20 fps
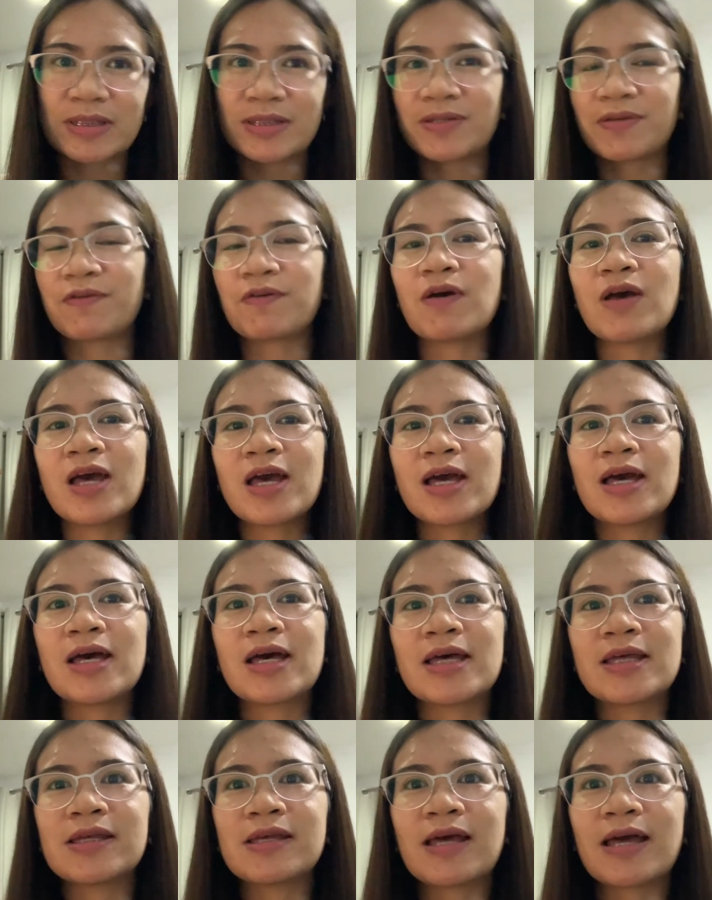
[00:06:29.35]
So
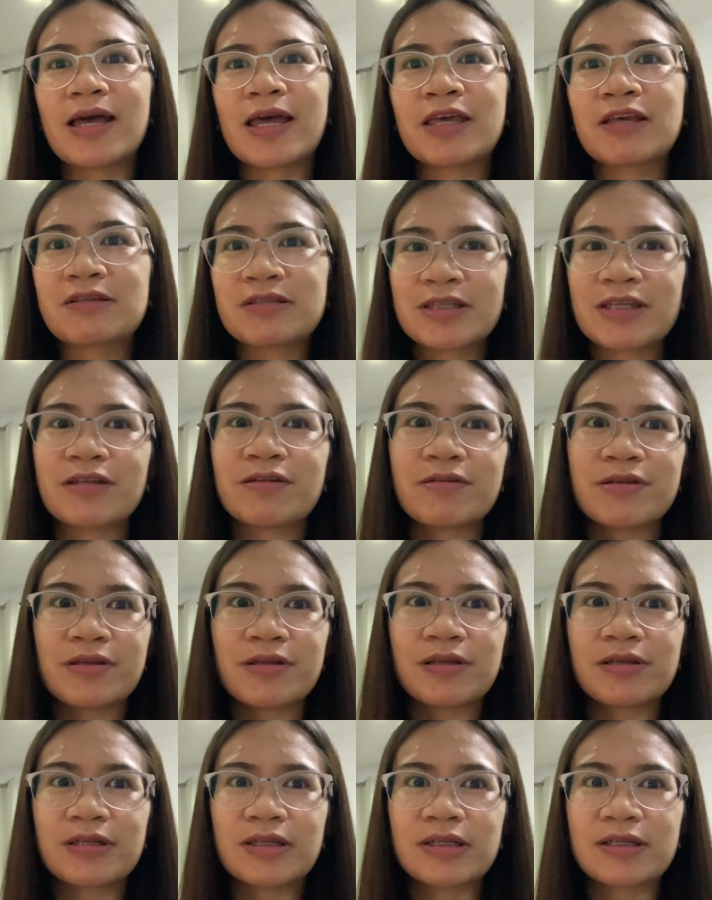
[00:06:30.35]
I consider
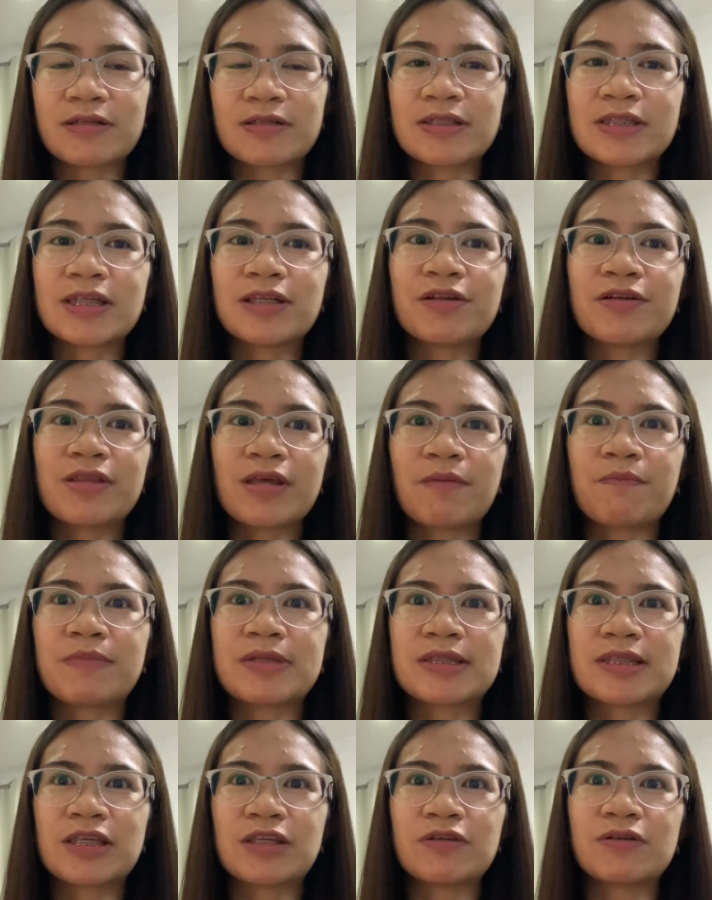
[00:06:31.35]
them
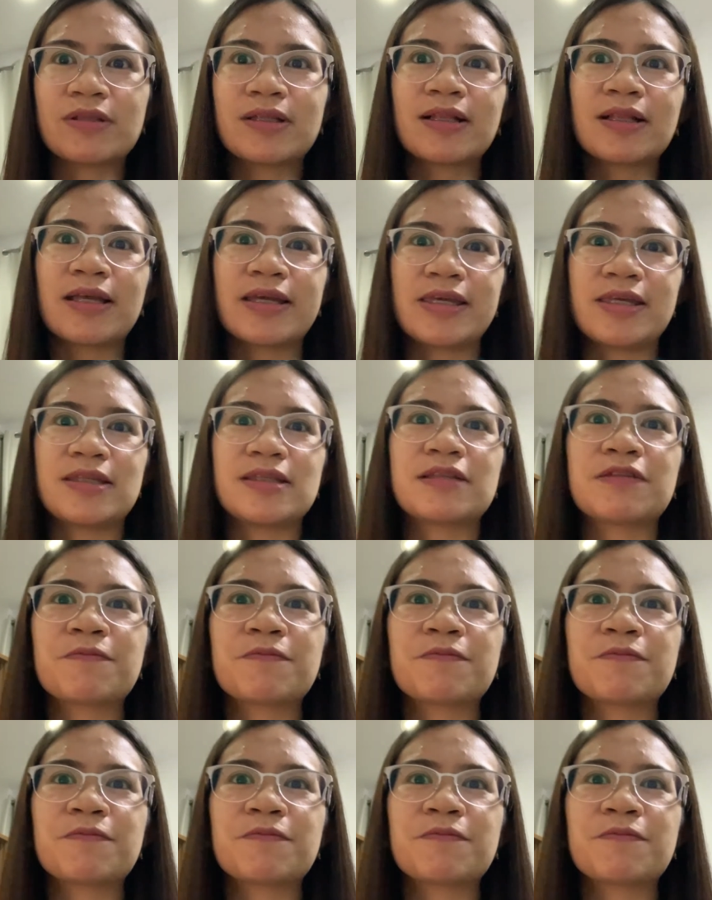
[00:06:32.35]
as a good client.